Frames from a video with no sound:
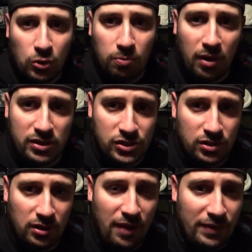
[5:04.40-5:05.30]
much
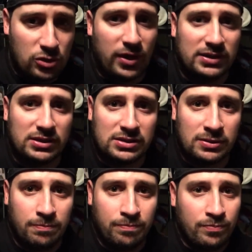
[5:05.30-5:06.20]
in the trailers.
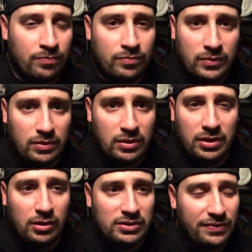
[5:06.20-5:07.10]
You
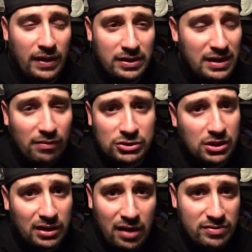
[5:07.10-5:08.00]
know, like, they never
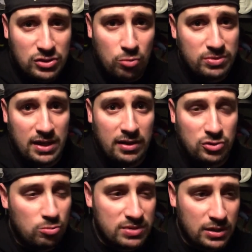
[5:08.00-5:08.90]
should have gave us Doomsday.
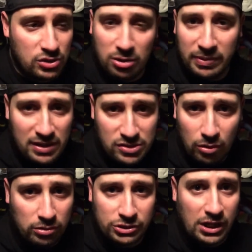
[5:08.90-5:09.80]
Doomsday should have been a
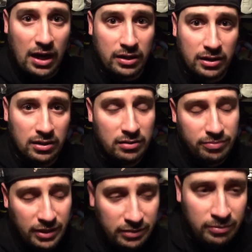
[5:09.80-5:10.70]
total shock.
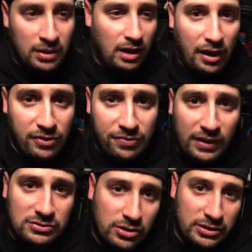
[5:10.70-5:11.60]
But I think
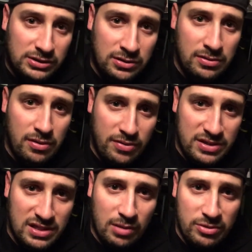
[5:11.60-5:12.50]
they learned
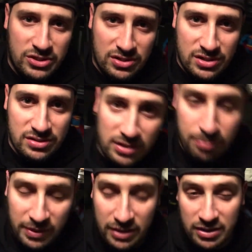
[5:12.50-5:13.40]
this time with Justice League,
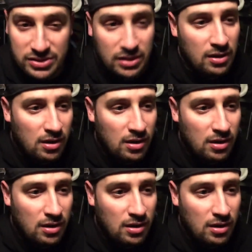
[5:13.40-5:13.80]
because